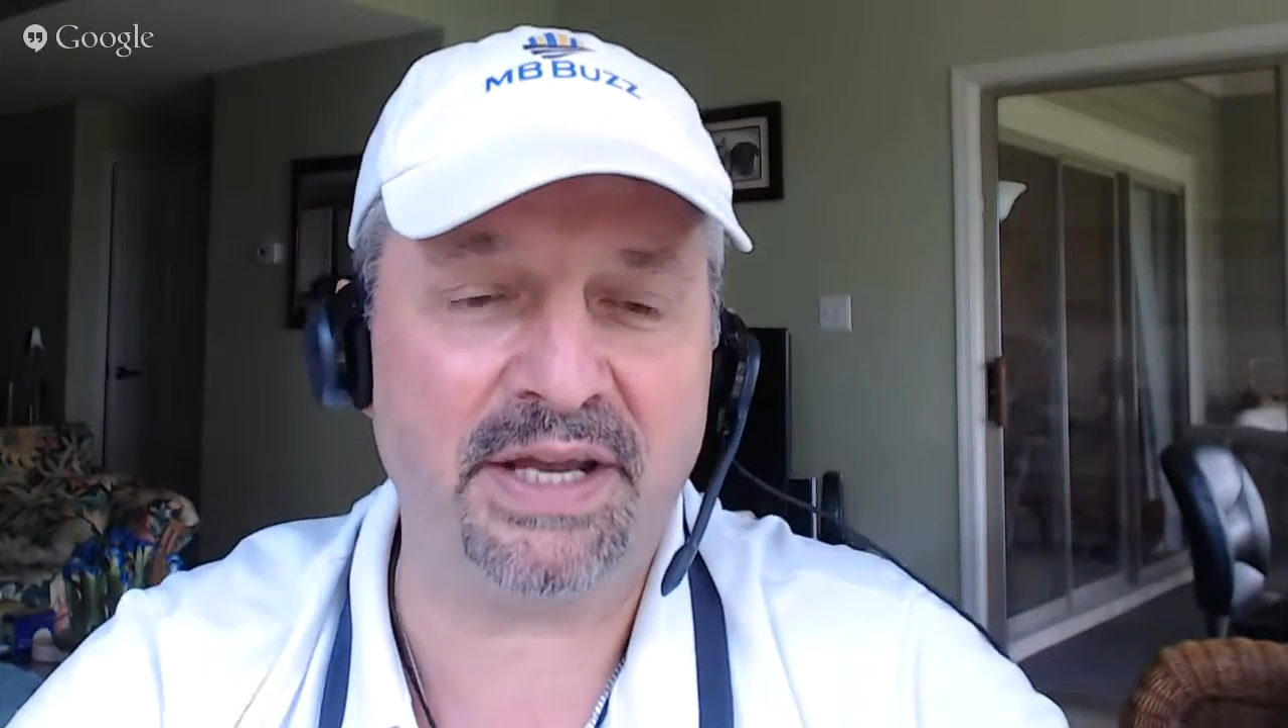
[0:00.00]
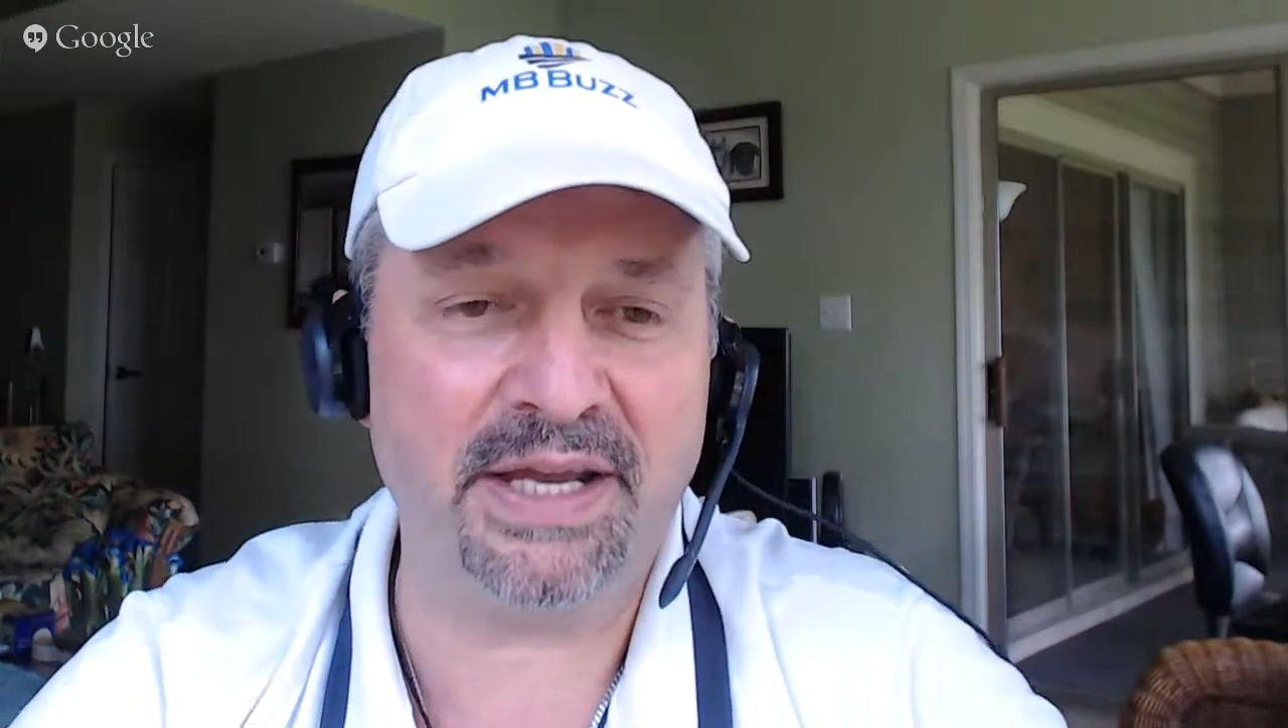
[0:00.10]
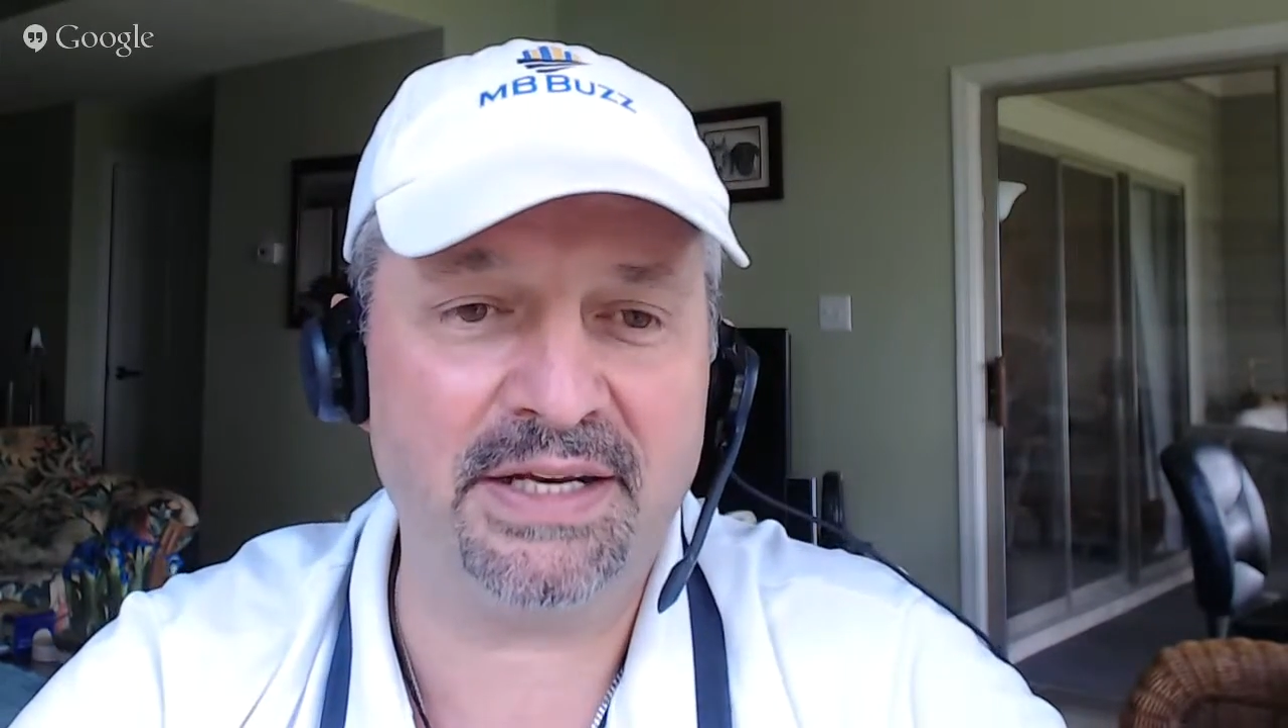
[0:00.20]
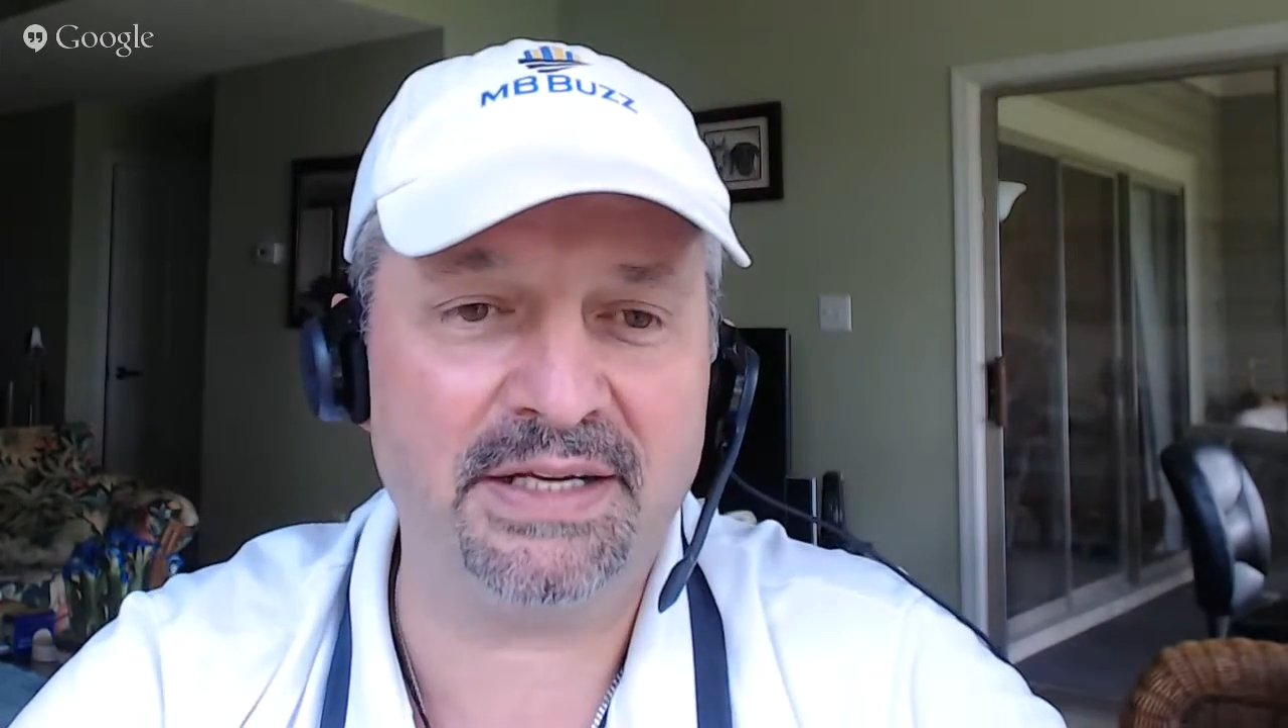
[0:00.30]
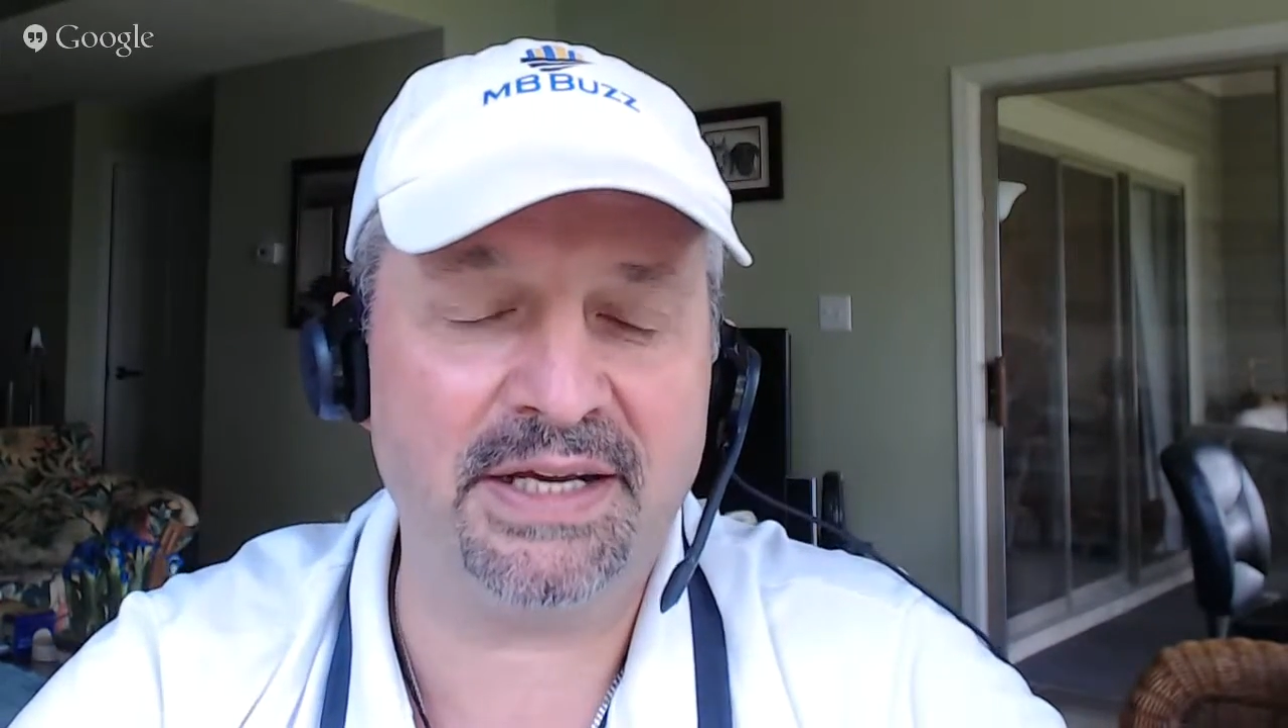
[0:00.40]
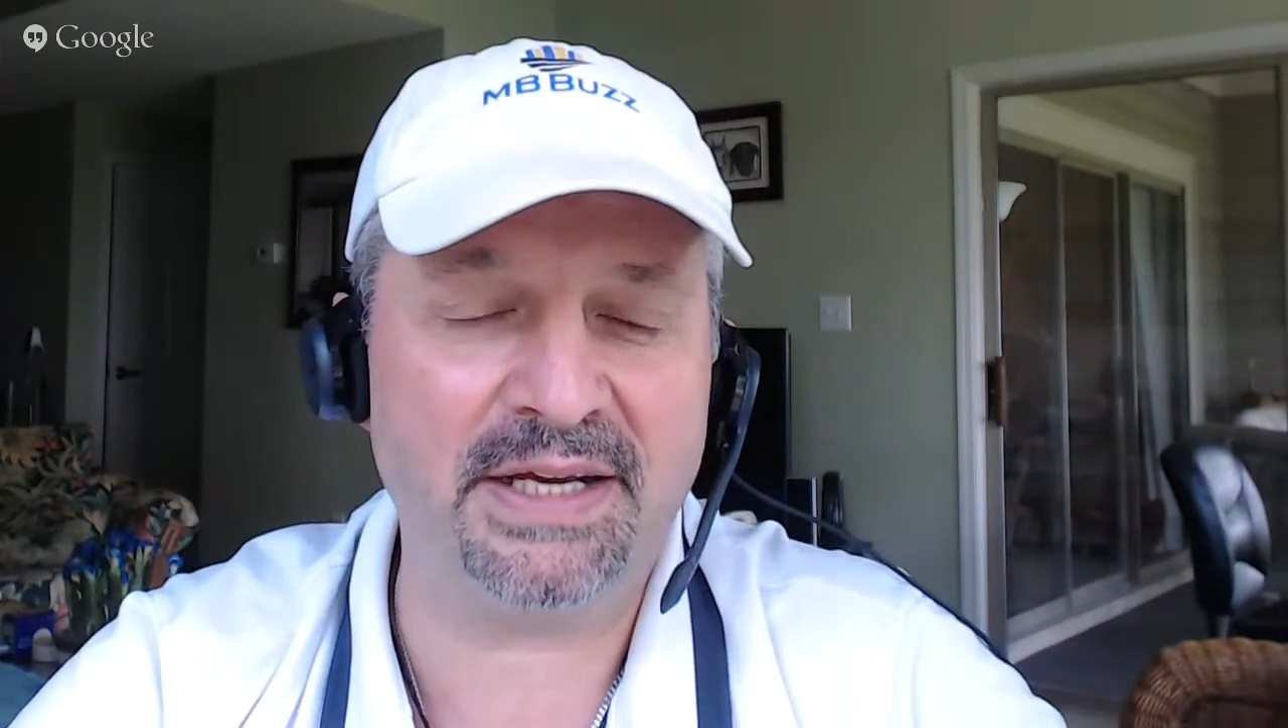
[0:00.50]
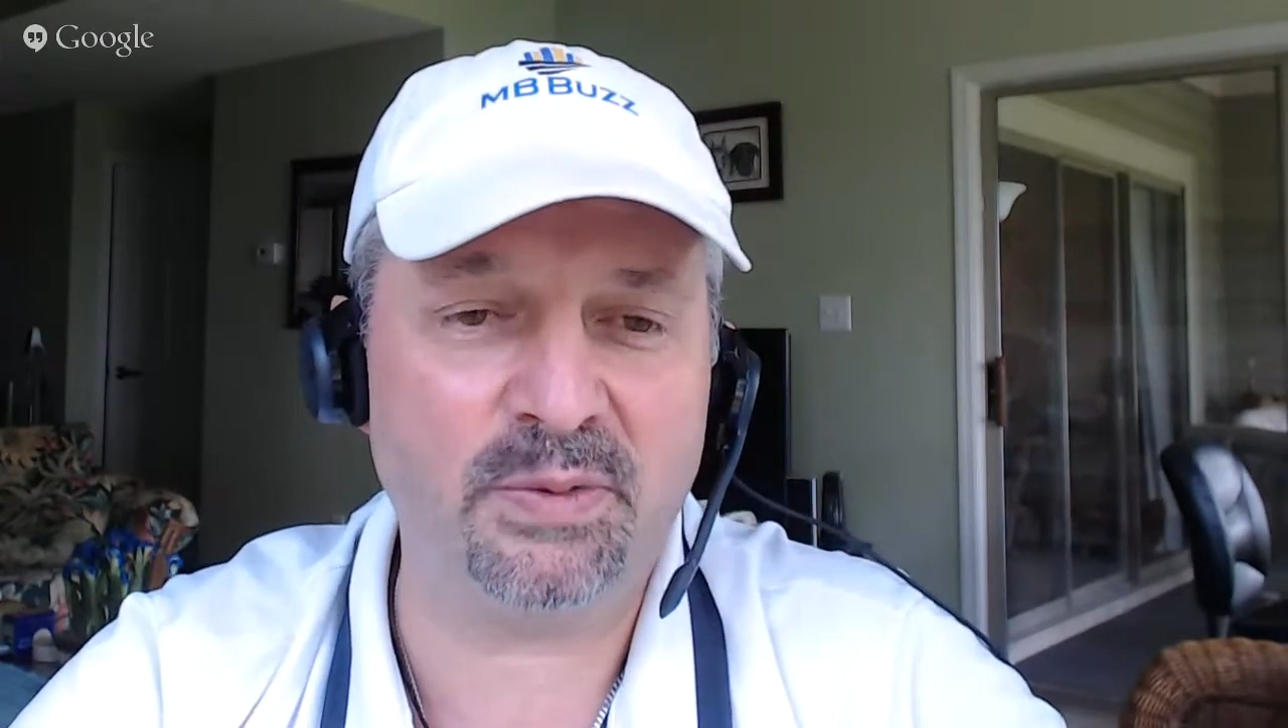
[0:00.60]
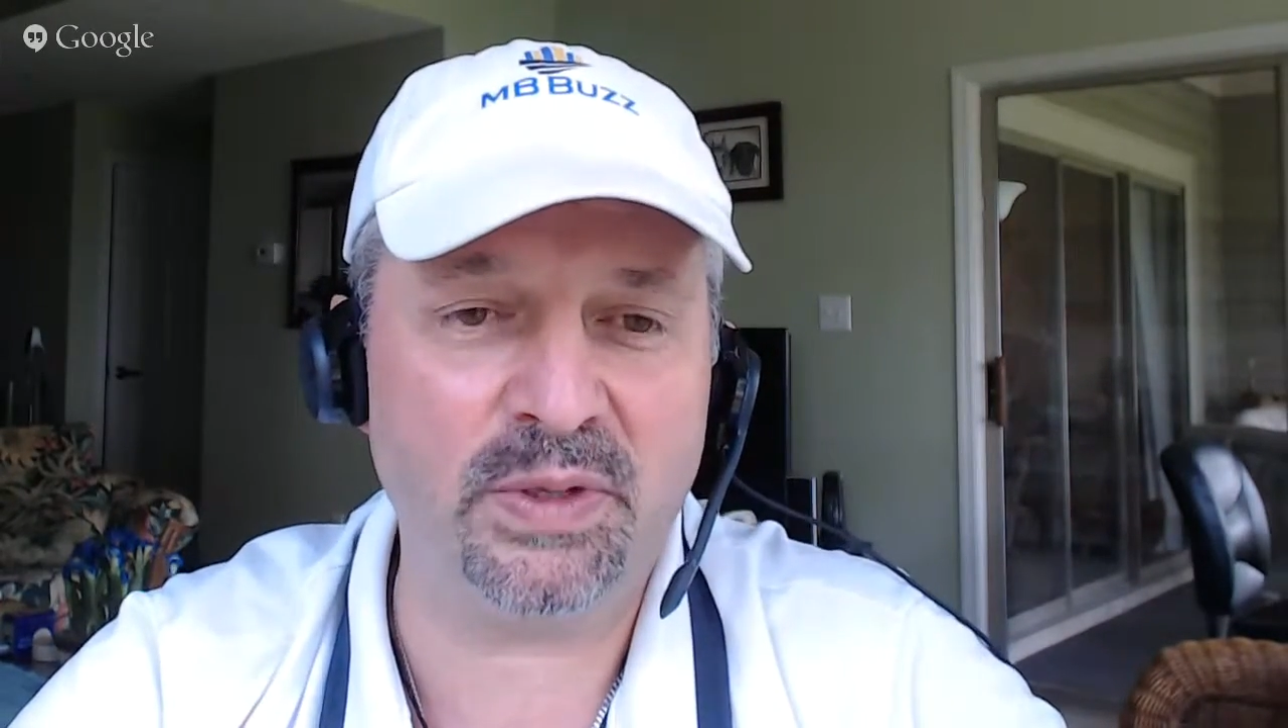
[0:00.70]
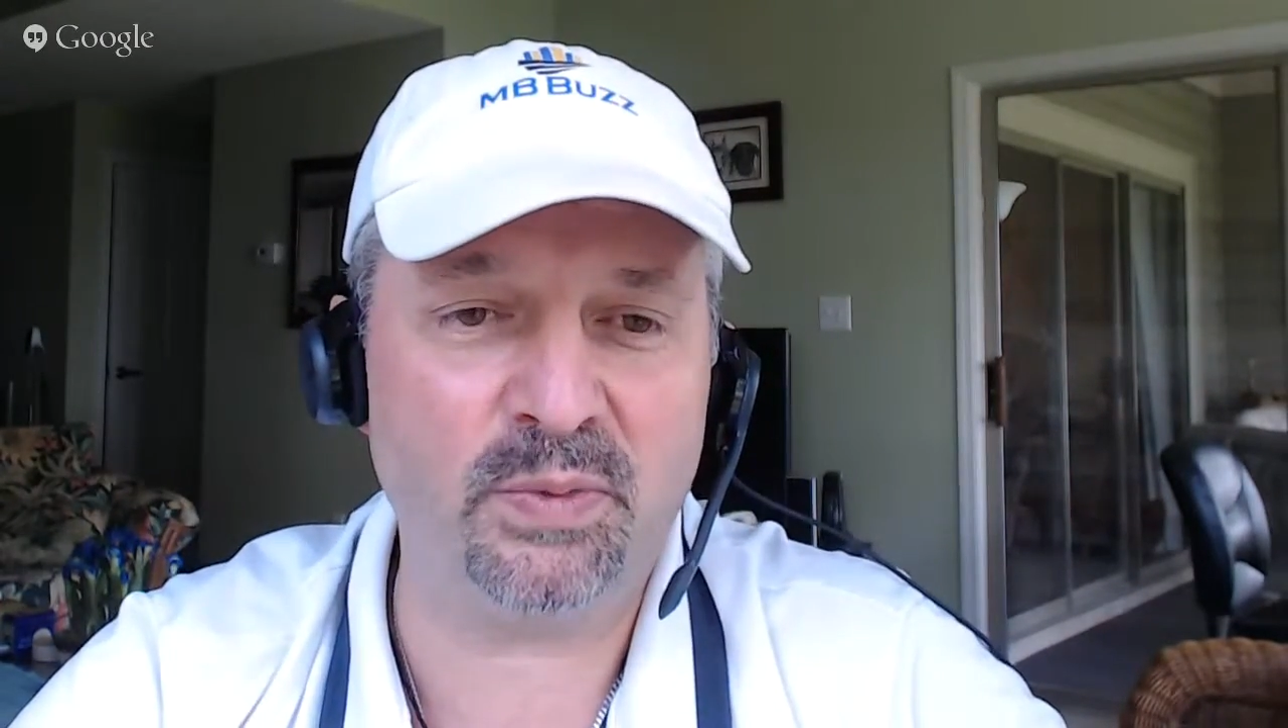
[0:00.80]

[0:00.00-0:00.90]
and we